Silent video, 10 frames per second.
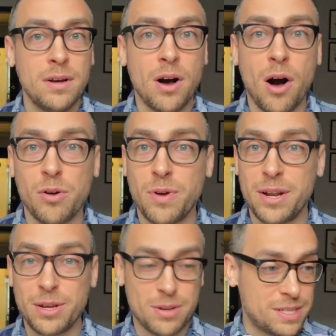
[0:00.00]
Already
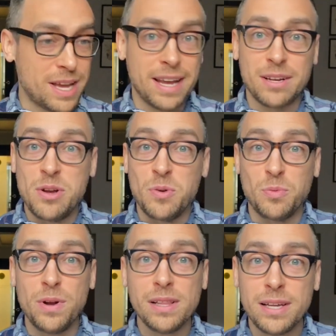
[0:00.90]
you're saying
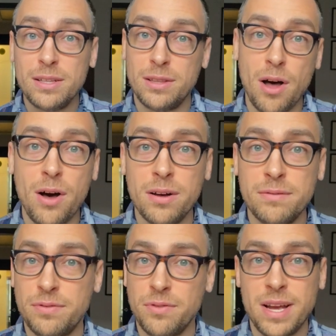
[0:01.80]
really long
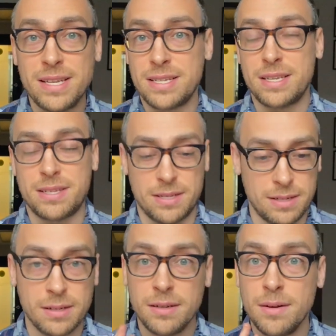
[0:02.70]
phrases
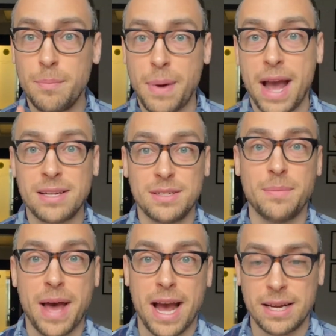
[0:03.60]
back to
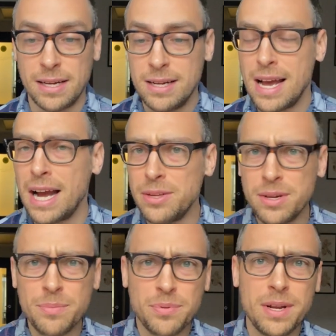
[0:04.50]
back. And you
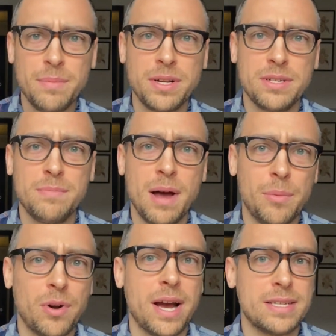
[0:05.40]
can pretty much
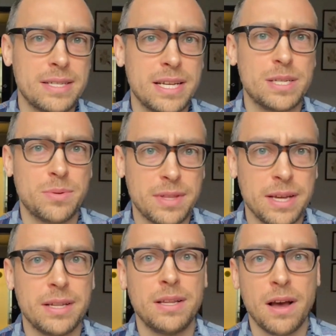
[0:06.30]
memorize these
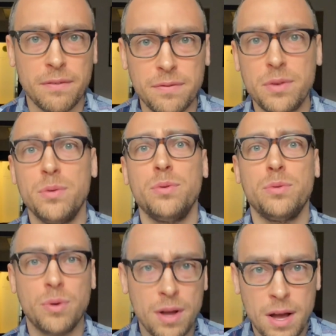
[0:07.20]
within a
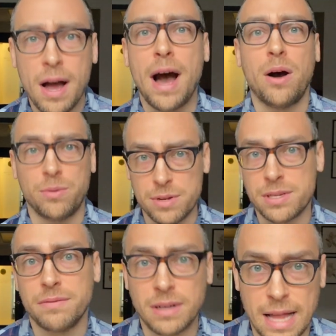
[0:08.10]
few hours
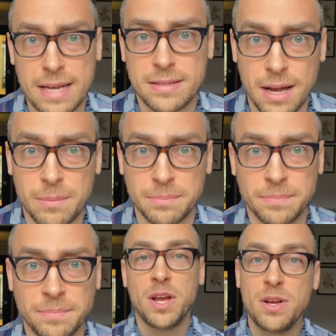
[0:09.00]
of class time.
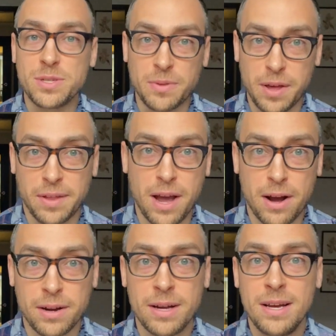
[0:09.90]
So there they
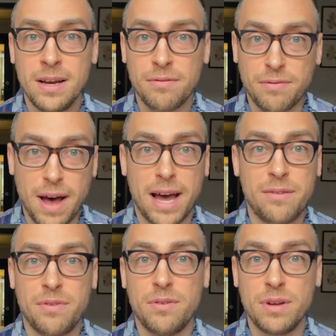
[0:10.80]
are,
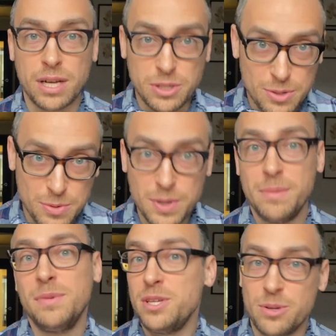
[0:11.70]
5
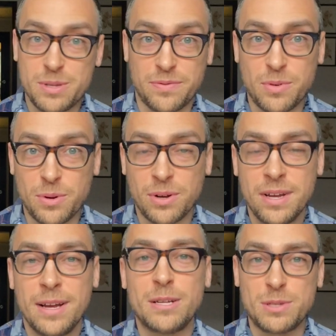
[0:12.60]
extremely useful
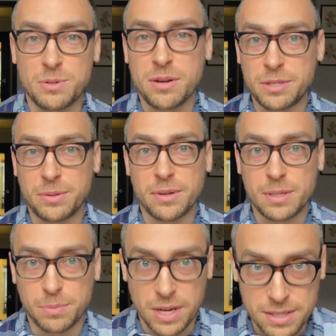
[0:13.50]
instructional
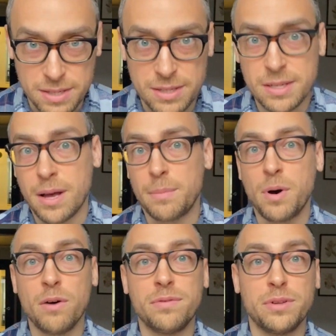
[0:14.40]
expressions.
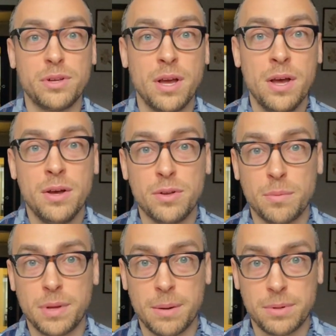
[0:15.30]
Hopefully you'll
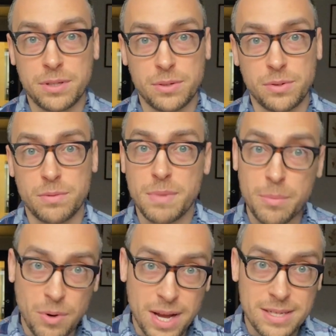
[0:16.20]
be able to
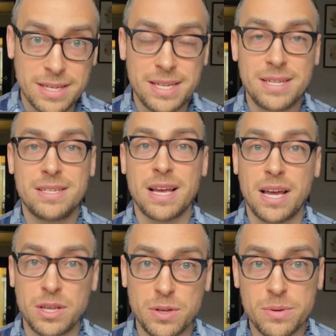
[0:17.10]
memorize these
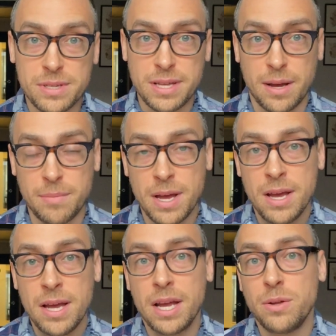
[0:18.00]
and use them
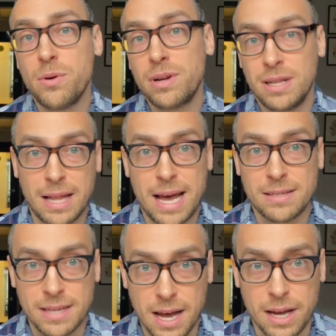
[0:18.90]
in your class
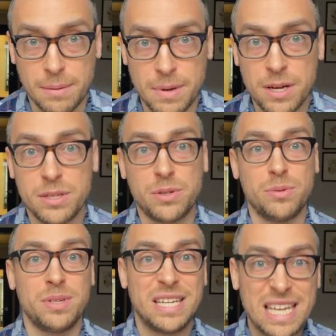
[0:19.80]
time
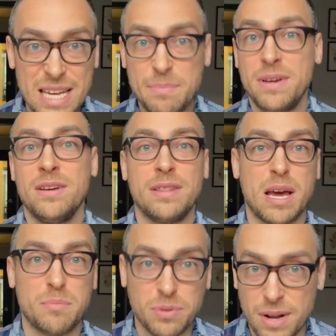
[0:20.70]
to keep
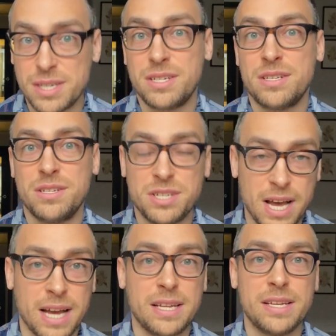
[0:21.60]
that precious
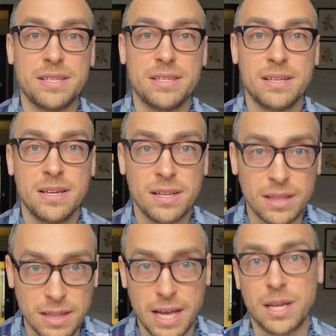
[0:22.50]
Chinese
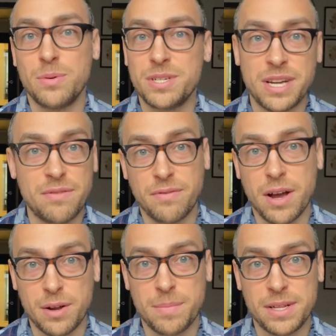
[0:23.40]
language
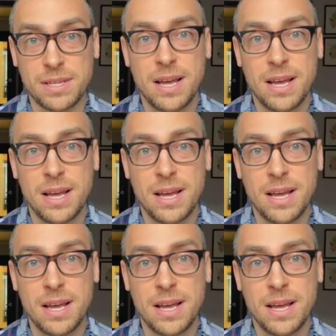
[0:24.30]
environment